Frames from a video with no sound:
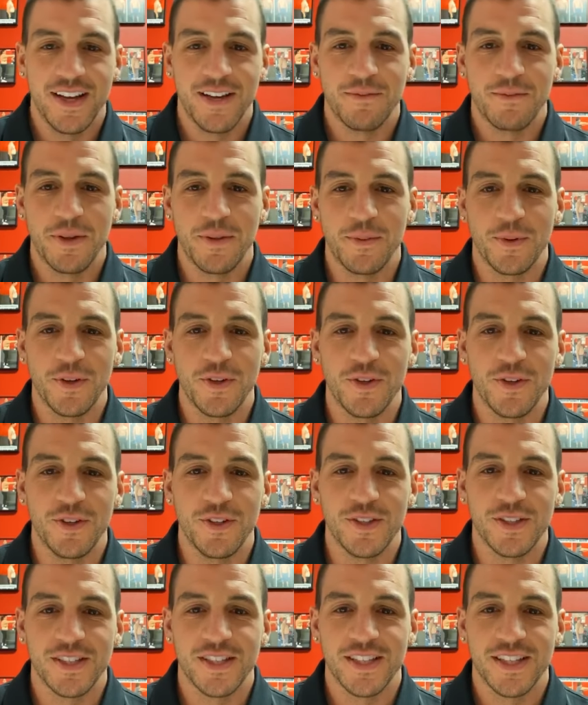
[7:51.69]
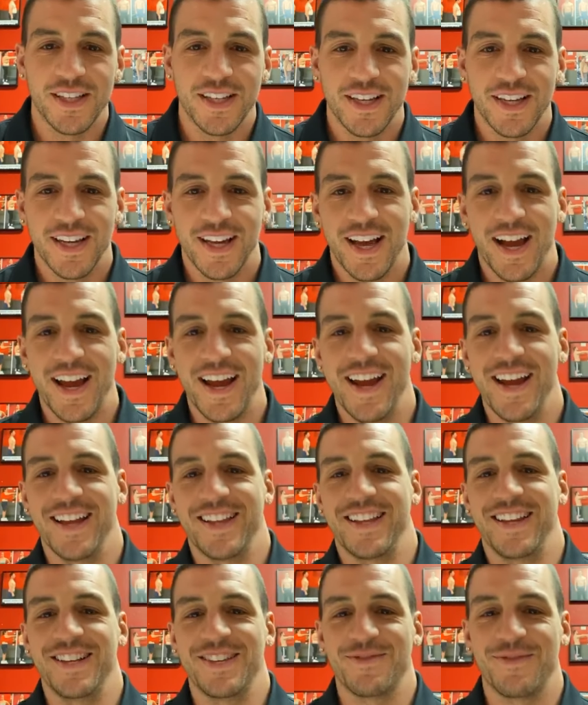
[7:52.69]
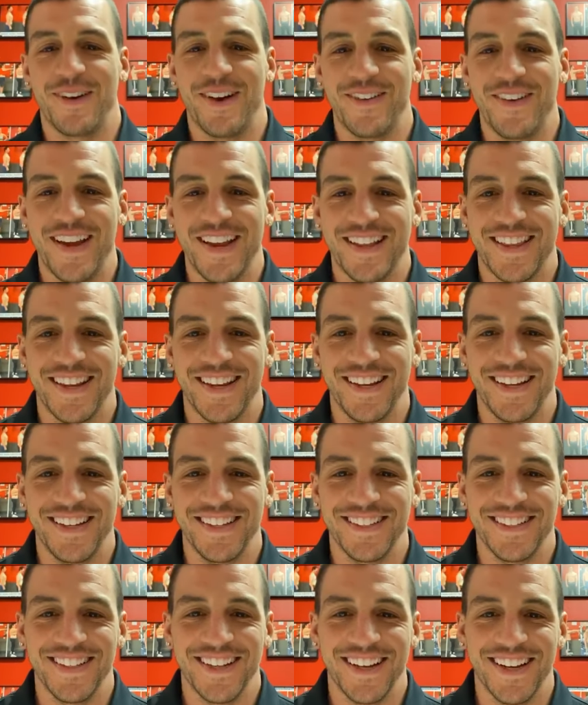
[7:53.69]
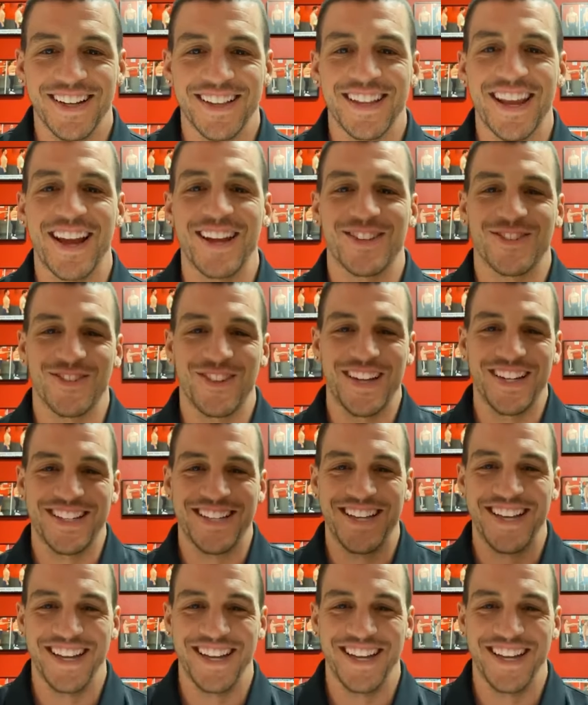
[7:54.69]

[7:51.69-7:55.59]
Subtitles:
People use, hi, Anthony's mom. Anthony needs you here. Thanks, Rich.